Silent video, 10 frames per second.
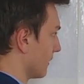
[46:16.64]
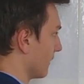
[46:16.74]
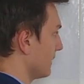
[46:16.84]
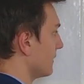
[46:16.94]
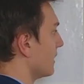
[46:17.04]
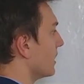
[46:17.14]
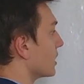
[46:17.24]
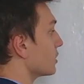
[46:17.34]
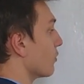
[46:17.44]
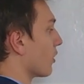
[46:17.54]
All right?
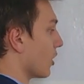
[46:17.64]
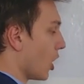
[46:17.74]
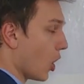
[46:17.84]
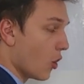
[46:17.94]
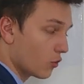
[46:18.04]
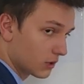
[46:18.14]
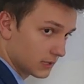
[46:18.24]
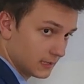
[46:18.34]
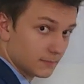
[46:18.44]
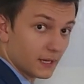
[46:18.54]
You are
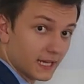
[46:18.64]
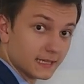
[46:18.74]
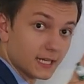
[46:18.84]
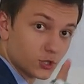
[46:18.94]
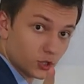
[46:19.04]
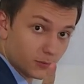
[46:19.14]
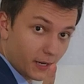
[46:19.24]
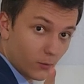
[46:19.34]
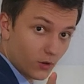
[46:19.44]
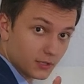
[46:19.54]
only, pay attention to
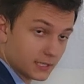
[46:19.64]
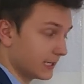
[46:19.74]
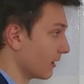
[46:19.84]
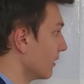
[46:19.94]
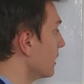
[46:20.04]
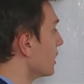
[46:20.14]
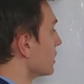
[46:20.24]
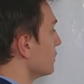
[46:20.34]
my words here,